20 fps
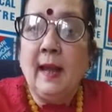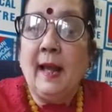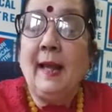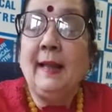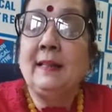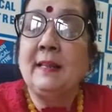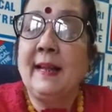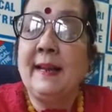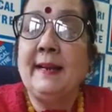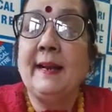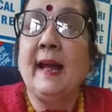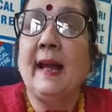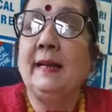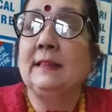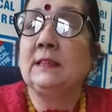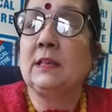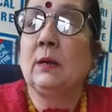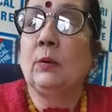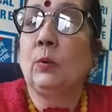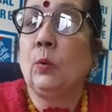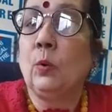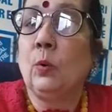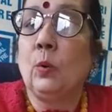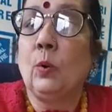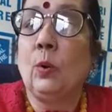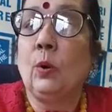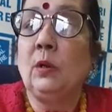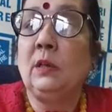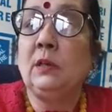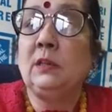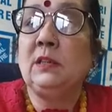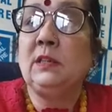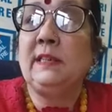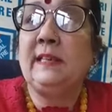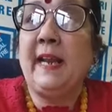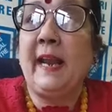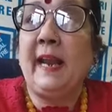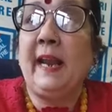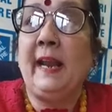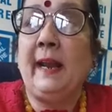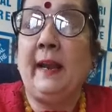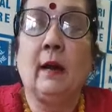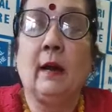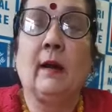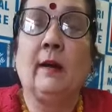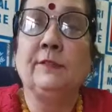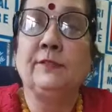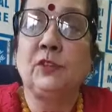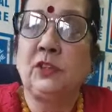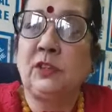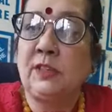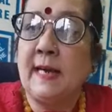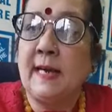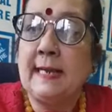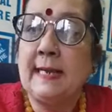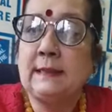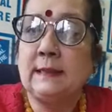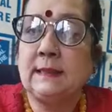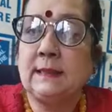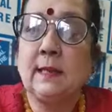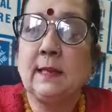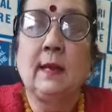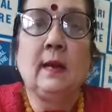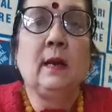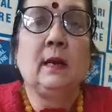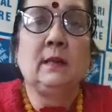and then has a whole day of stress,